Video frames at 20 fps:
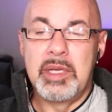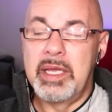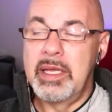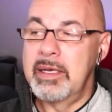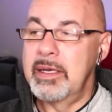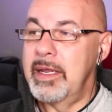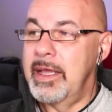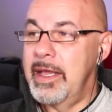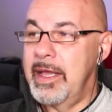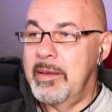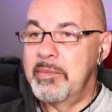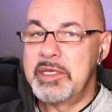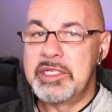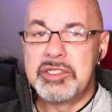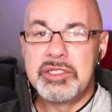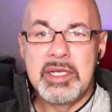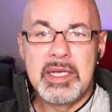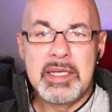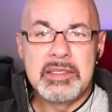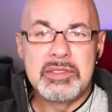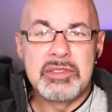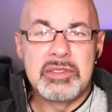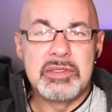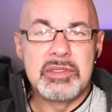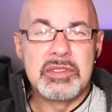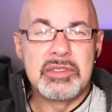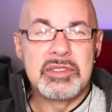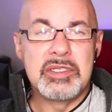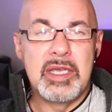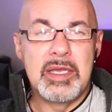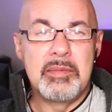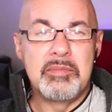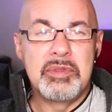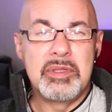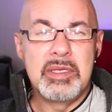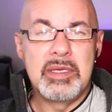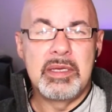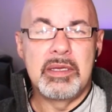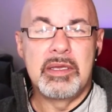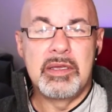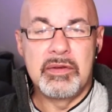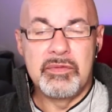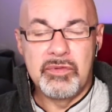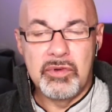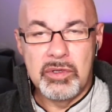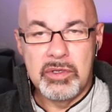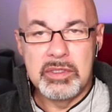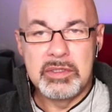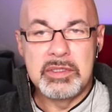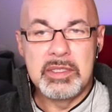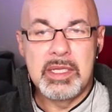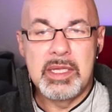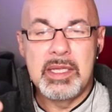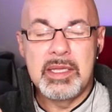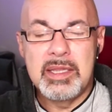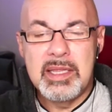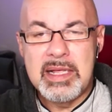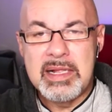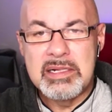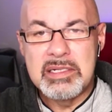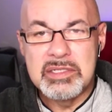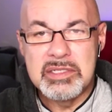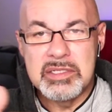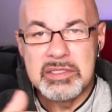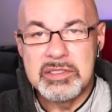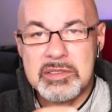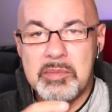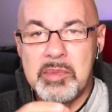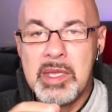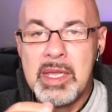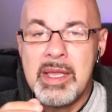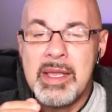And Abby Johnson, the same thing, converted to Catholicism.